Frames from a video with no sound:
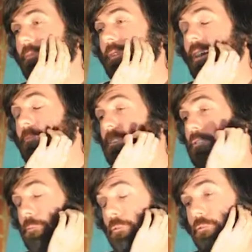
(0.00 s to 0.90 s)
I
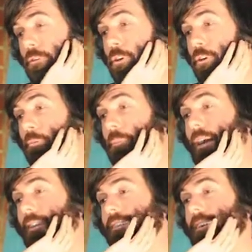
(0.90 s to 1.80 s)
mentioned before
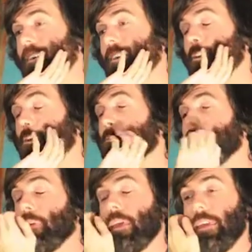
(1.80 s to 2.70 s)
about
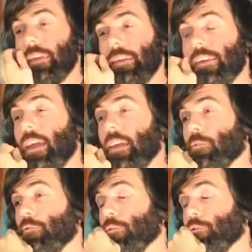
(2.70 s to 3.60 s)
playing
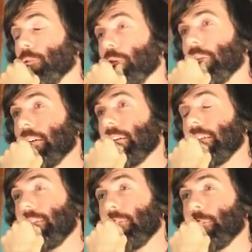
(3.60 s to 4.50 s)
Kangaroo to
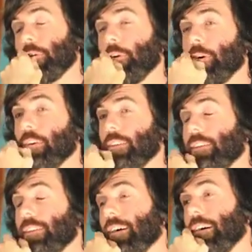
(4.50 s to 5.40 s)
a girl in
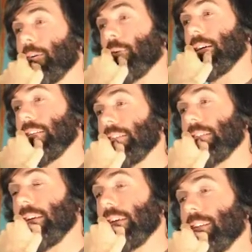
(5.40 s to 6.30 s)
the dark once,
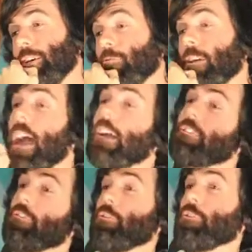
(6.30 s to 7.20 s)
and her
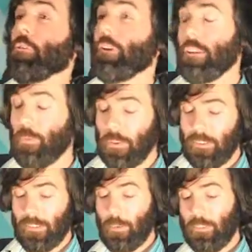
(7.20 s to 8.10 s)
reaction to it
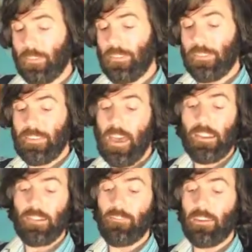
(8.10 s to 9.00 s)
was the
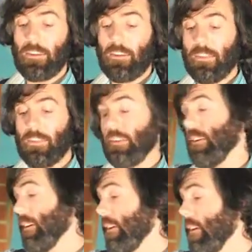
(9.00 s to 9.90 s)
saddest fucking thing
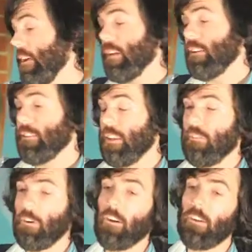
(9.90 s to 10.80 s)
she'd
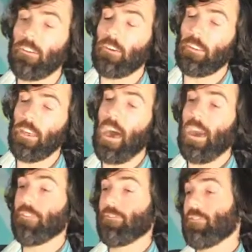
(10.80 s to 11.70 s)
ever heard in her
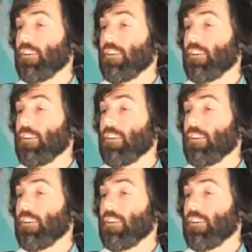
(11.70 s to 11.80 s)
life.